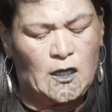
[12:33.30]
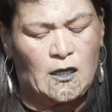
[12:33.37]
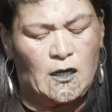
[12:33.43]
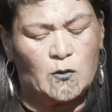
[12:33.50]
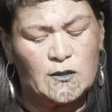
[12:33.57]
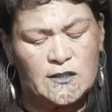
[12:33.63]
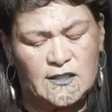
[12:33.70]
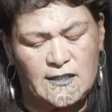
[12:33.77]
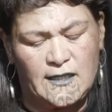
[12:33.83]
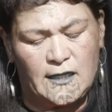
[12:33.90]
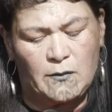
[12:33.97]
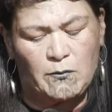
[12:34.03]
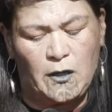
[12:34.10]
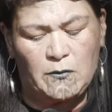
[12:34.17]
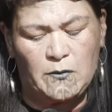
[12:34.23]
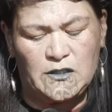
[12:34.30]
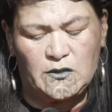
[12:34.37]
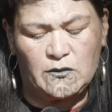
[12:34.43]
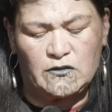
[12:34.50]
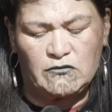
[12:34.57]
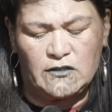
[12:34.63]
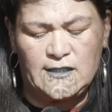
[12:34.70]
I want to take a moment to
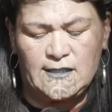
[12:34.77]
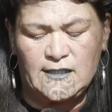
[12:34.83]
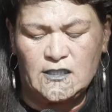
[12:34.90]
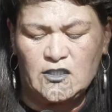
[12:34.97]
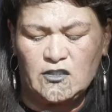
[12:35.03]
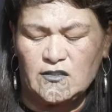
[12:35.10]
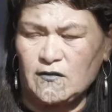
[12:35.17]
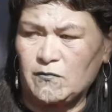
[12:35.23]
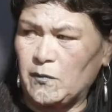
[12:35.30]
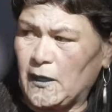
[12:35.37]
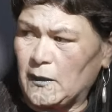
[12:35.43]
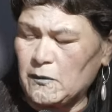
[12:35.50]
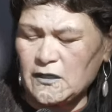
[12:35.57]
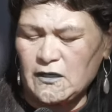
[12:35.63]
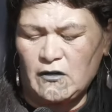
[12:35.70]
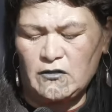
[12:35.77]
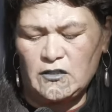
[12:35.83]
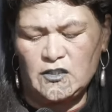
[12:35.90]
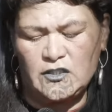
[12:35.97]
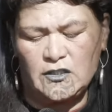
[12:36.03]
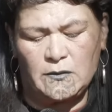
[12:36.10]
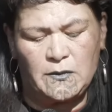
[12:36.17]
address the issues of public
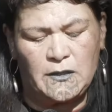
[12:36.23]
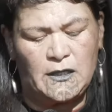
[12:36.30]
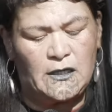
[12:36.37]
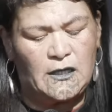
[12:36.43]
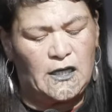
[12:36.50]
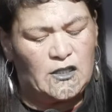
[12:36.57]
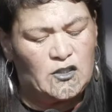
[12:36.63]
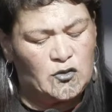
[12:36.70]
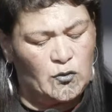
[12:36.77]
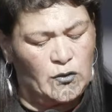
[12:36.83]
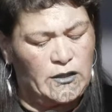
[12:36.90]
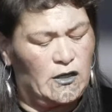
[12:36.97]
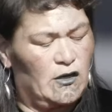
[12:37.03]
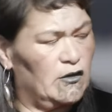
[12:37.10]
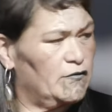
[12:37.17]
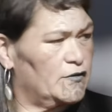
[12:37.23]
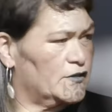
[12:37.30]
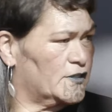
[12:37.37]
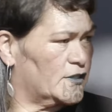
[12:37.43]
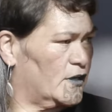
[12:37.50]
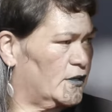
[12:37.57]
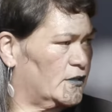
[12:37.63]
ownership and joint
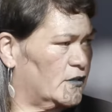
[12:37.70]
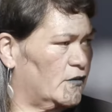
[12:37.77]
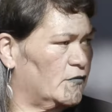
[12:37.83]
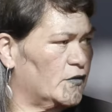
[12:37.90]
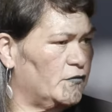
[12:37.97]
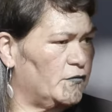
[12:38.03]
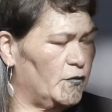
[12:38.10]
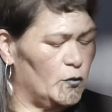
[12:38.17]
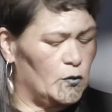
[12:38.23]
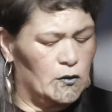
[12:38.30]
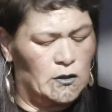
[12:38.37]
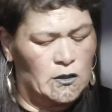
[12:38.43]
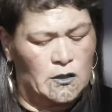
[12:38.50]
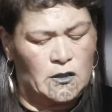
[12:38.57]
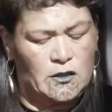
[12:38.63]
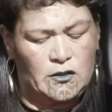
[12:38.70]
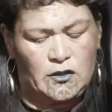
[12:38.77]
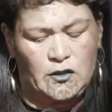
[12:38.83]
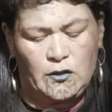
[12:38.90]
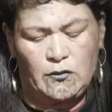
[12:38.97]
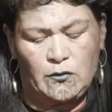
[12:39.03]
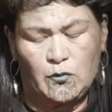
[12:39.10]
oversight of the four
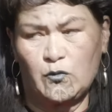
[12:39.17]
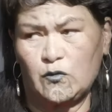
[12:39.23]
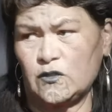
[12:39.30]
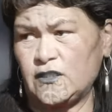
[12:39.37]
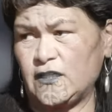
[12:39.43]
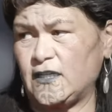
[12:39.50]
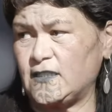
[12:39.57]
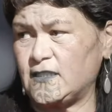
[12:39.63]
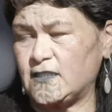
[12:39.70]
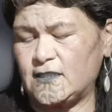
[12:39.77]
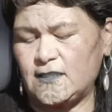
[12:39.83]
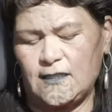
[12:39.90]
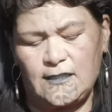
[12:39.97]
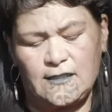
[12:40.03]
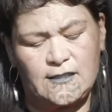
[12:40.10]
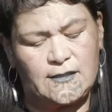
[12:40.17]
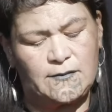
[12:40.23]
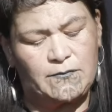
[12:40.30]
new water entities.